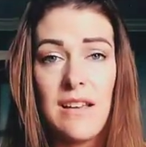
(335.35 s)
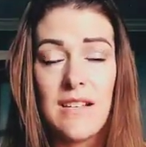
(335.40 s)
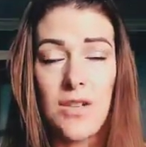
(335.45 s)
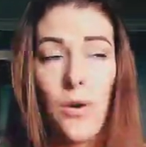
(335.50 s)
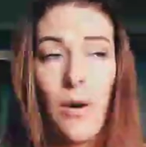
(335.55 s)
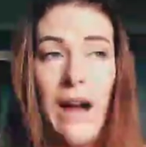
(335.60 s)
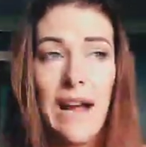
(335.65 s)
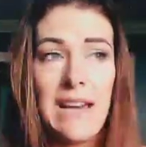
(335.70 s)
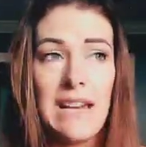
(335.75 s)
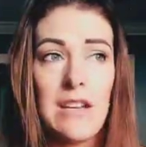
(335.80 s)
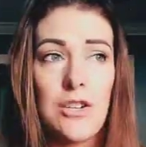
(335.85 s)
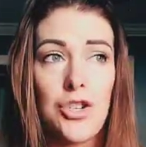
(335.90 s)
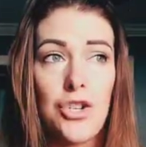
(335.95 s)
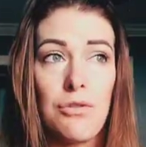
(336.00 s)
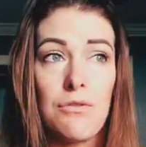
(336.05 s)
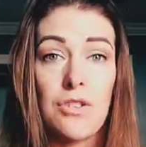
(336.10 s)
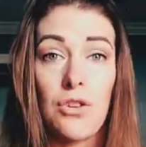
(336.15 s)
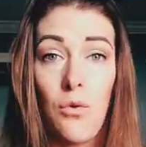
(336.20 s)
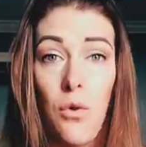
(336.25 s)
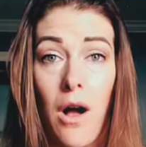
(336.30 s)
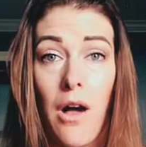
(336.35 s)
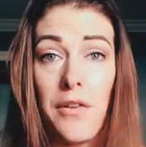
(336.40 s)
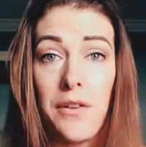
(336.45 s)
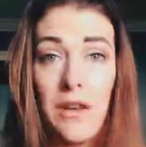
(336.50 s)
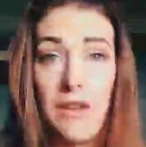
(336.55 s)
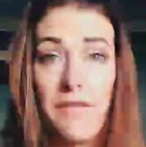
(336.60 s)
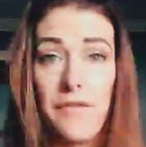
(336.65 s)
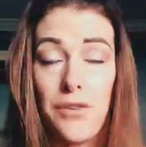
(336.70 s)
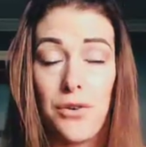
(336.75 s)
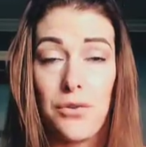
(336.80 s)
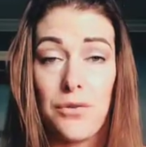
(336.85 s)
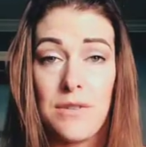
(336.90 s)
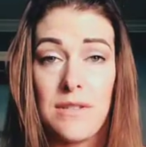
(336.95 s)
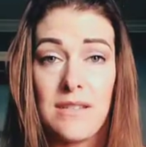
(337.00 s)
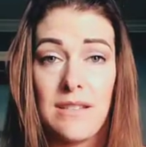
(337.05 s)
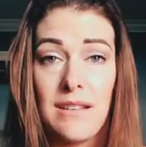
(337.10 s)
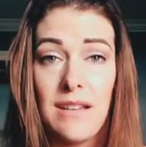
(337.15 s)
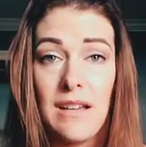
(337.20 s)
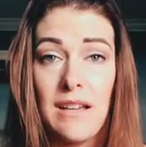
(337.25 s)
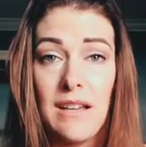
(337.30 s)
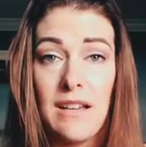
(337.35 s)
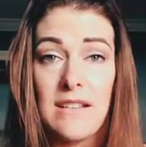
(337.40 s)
So I need to choose quality foods.